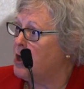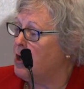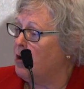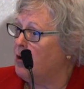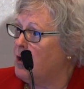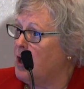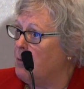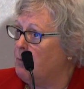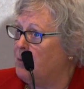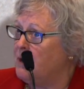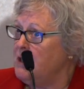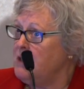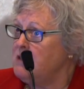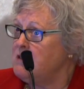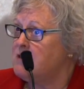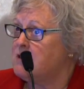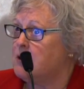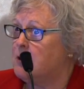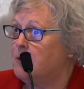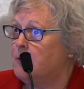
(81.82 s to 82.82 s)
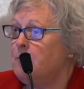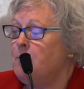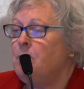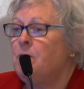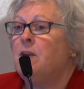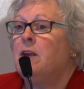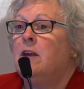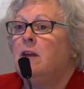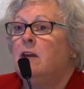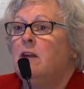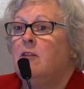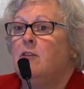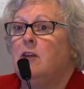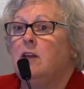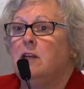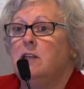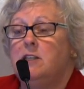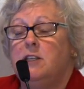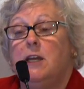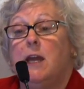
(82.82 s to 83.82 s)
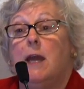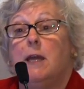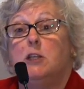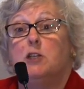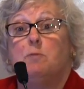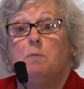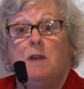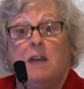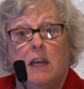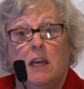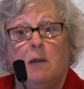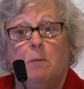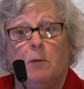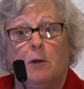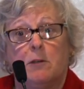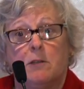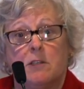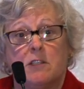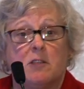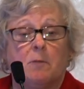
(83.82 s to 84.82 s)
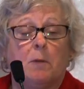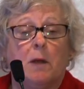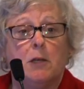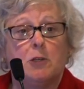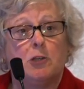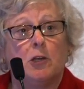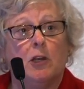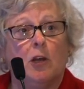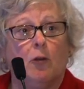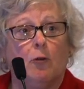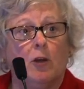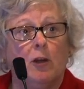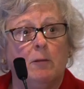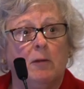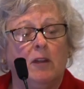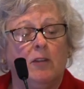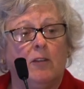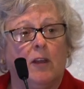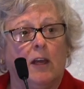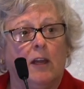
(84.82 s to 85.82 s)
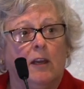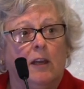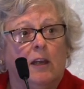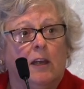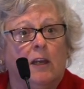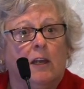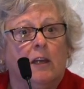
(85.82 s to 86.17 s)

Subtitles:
care companies. So the DHP participation agreement that